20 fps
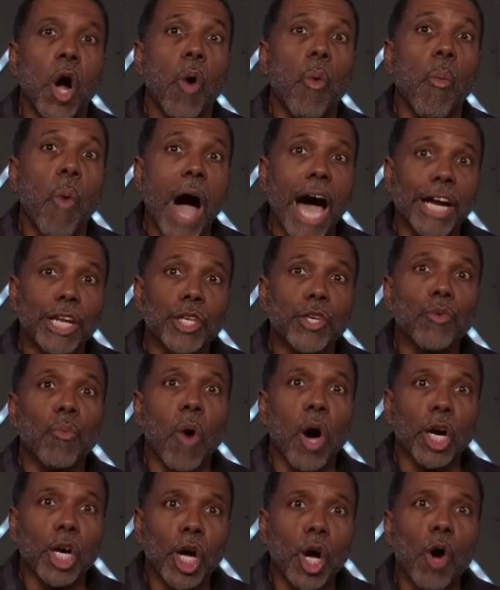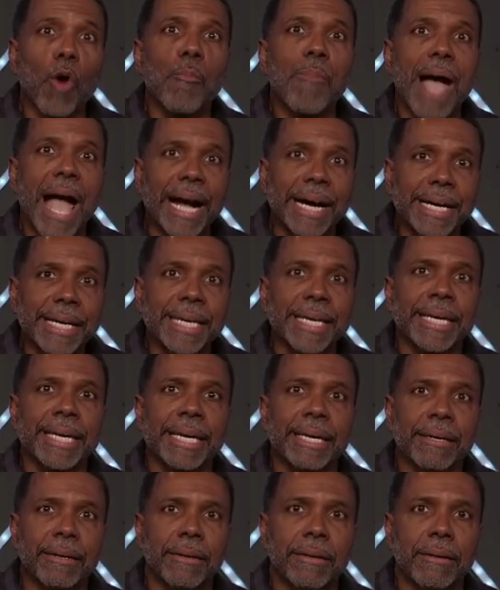why do you want to go back
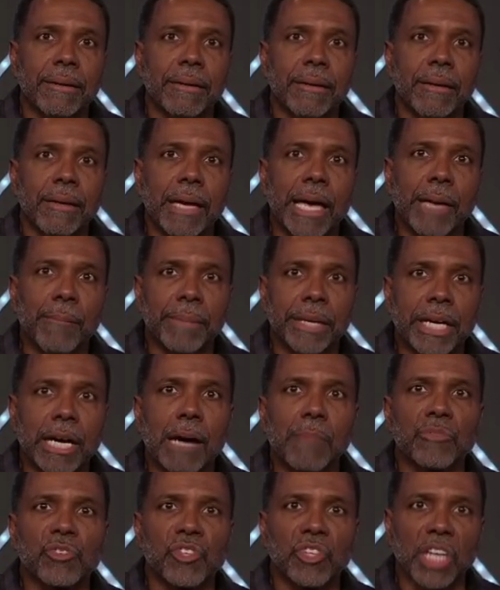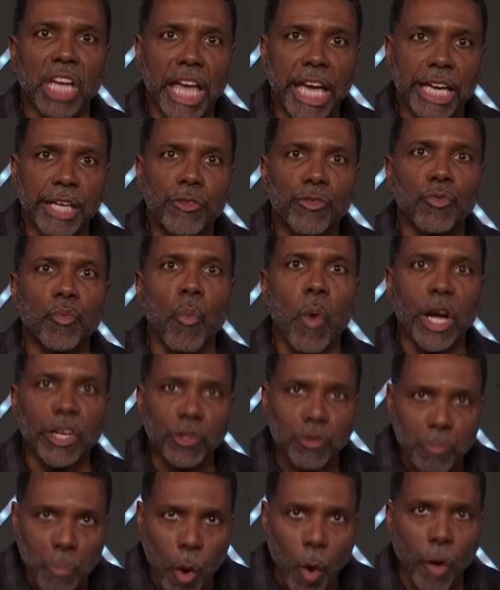again and become slaves
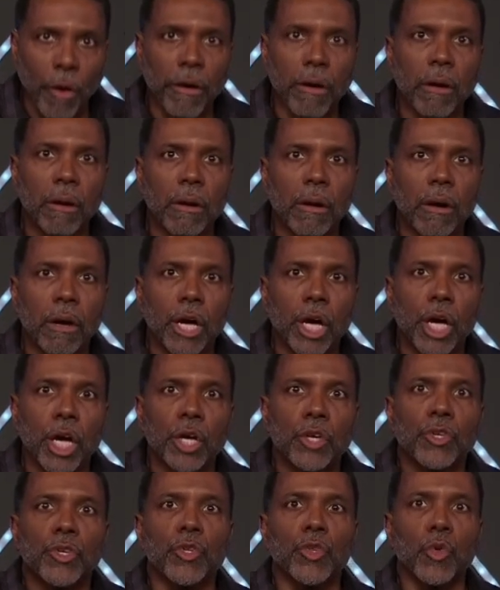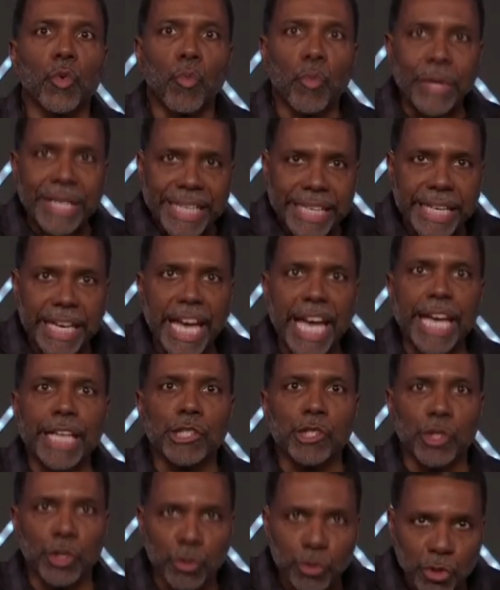once more to the weak
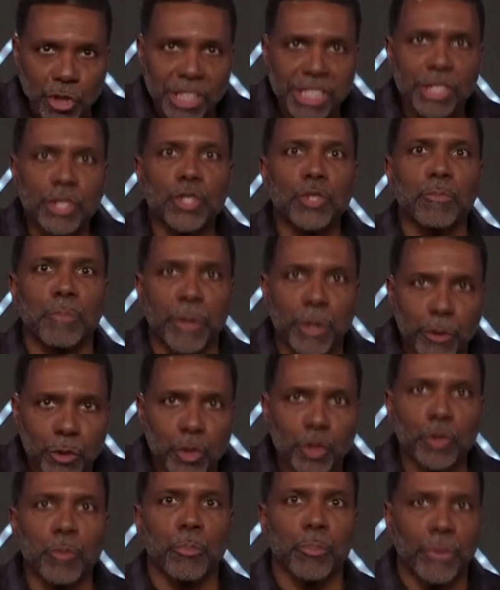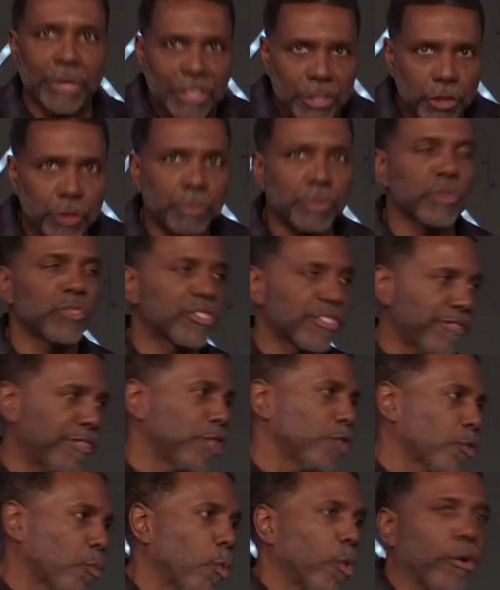and useless spiritual principles of
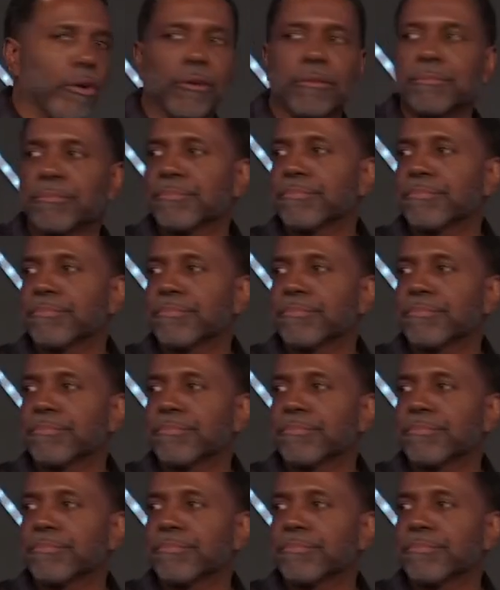this world?